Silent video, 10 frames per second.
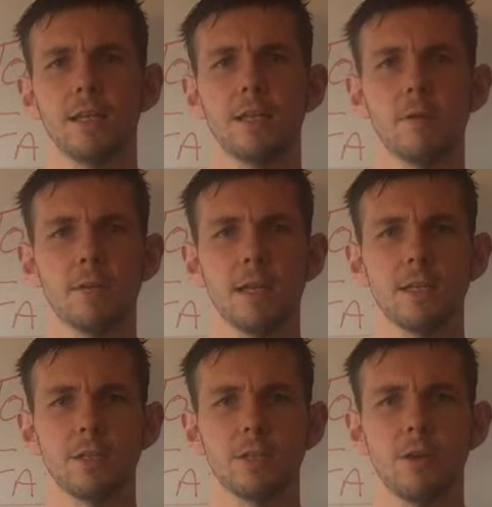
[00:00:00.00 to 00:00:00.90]
that will
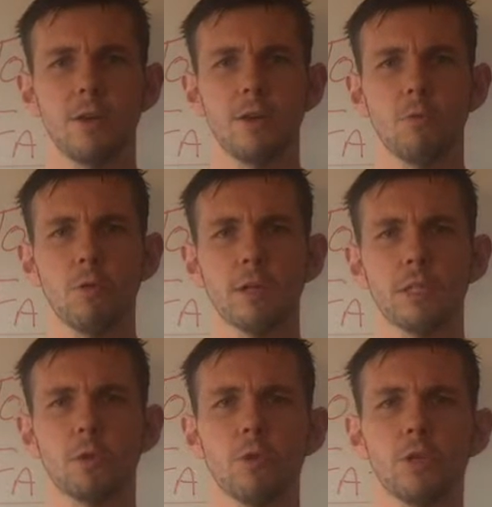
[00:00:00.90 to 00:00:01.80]
get you all working
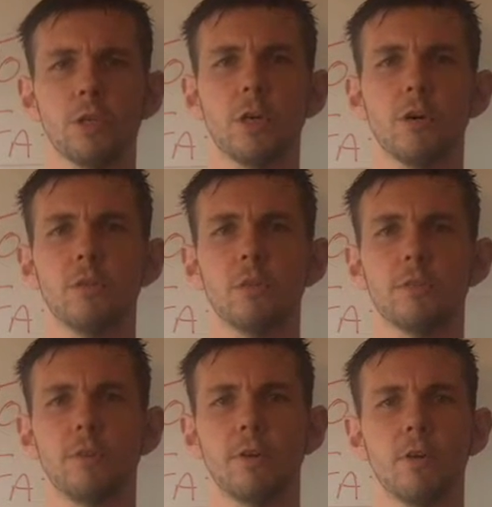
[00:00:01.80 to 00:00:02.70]
towards your goals
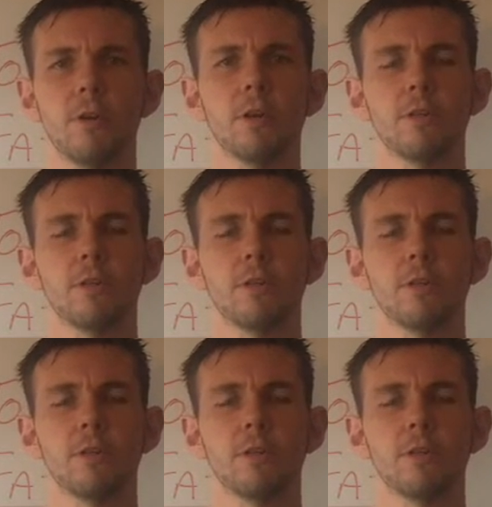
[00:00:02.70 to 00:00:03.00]
for